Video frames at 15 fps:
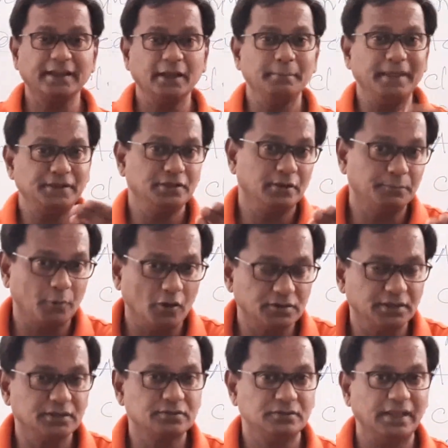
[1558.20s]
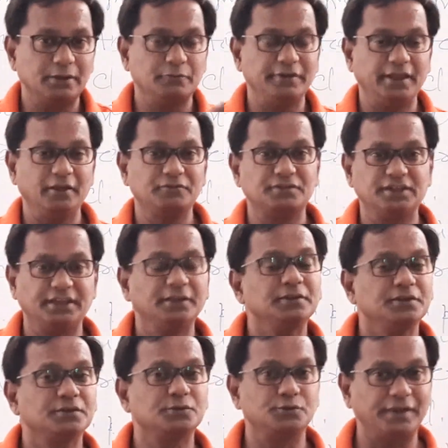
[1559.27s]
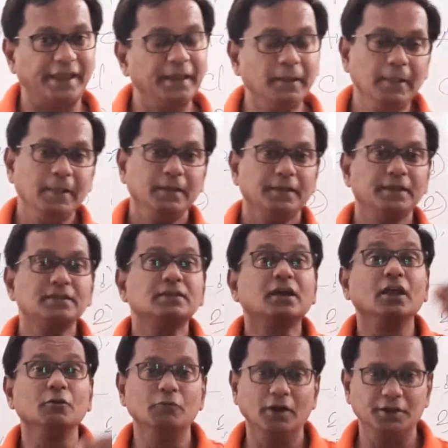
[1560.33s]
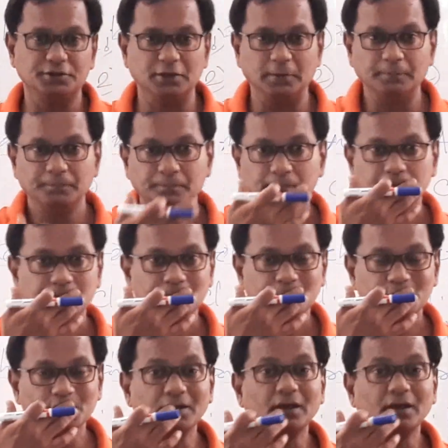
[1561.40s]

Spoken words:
major process that we have seen today is conversion. So